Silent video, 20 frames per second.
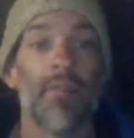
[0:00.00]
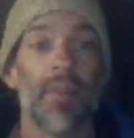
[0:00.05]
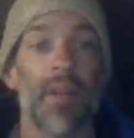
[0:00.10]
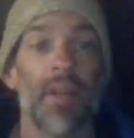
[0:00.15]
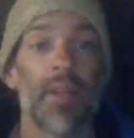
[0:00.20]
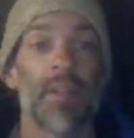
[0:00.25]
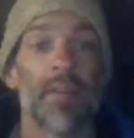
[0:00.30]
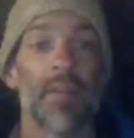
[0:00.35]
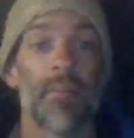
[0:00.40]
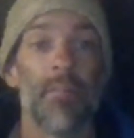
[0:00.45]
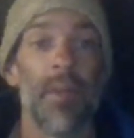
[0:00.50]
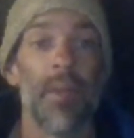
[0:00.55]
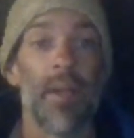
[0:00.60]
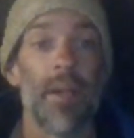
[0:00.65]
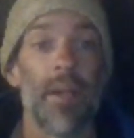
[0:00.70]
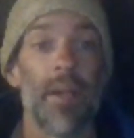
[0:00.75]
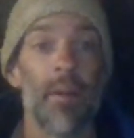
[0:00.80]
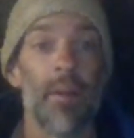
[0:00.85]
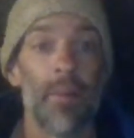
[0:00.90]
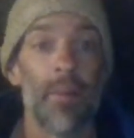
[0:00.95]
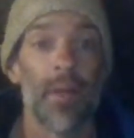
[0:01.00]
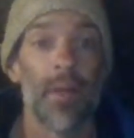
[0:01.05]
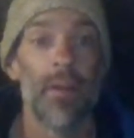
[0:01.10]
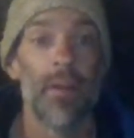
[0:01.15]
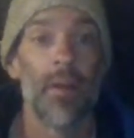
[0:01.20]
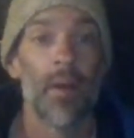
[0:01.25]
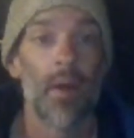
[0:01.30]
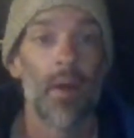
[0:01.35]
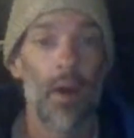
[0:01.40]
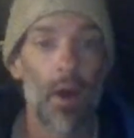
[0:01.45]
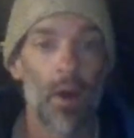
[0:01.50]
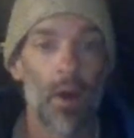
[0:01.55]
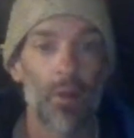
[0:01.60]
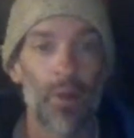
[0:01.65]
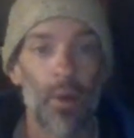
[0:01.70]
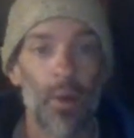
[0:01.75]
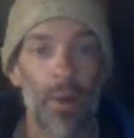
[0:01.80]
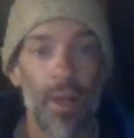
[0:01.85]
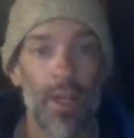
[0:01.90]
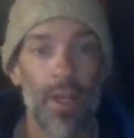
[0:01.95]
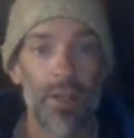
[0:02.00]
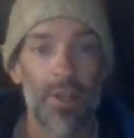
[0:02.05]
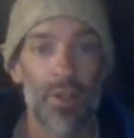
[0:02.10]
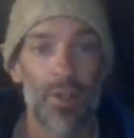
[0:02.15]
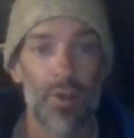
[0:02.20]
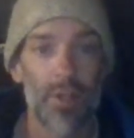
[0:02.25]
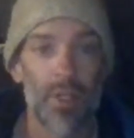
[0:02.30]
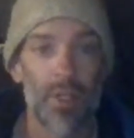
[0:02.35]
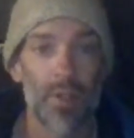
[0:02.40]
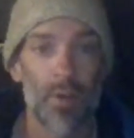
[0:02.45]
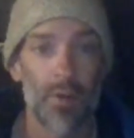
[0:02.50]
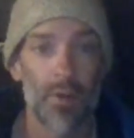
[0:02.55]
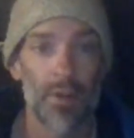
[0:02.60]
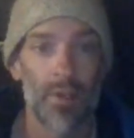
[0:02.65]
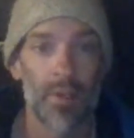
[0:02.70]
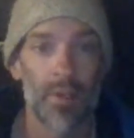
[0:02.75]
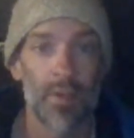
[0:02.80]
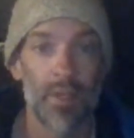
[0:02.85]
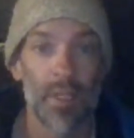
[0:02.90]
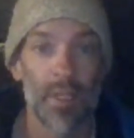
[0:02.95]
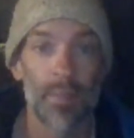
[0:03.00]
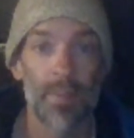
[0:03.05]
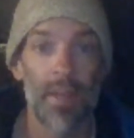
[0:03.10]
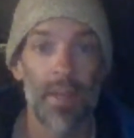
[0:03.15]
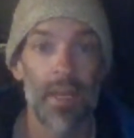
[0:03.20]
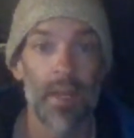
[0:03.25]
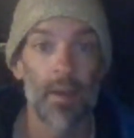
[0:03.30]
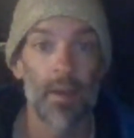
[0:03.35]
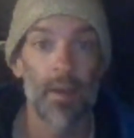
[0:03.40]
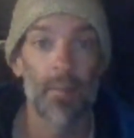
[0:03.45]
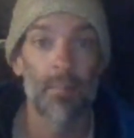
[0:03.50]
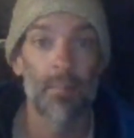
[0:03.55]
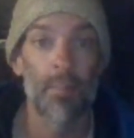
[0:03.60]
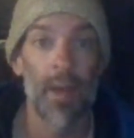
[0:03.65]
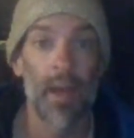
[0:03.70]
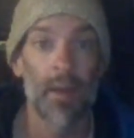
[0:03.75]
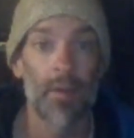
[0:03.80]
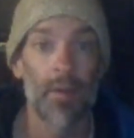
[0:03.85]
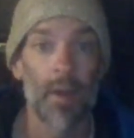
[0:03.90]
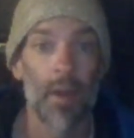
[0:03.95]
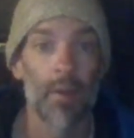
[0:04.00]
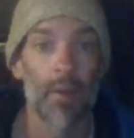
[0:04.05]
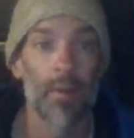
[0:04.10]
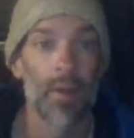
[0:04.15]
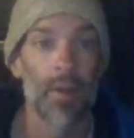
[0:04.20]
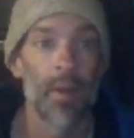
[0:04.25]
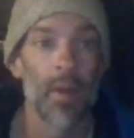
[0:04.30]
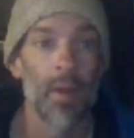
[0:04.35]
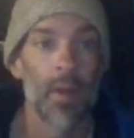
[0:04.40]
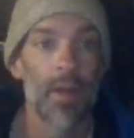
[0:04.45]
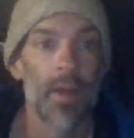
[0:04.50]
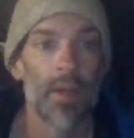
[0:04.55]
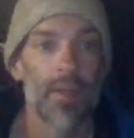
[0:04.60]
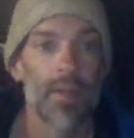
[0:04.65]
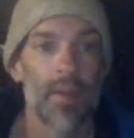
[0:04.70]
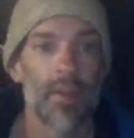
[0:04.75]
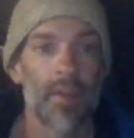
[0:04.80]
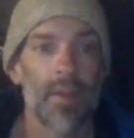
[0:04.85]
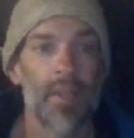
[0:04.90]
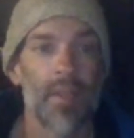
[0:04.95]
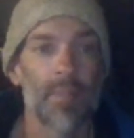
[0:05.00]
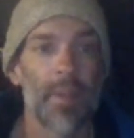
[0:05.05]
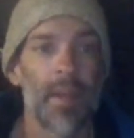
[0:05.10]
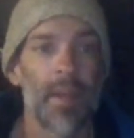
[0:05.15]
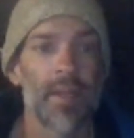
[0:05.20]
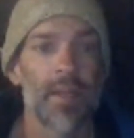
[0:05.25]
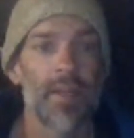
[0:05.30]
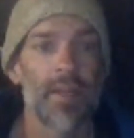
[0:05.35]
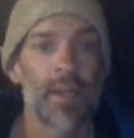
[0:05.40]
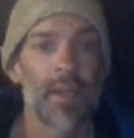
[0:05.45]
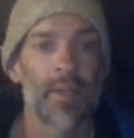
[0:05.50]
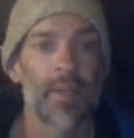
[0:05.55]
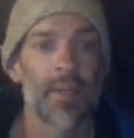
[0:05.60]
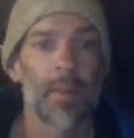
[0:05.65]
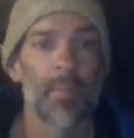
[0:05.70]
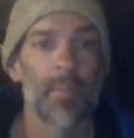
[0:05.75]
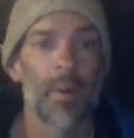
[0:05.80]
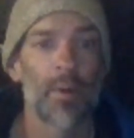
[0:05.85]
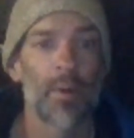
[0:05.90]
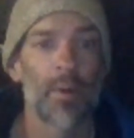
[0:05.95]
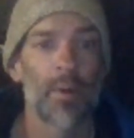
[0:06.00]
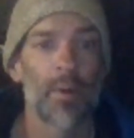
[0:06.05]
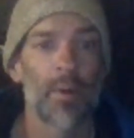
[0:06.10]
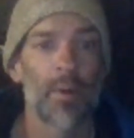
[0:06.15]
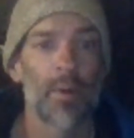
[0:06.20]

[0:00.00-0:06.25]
submitted a bid, although industry sources speaking on background said that SpaceX proposed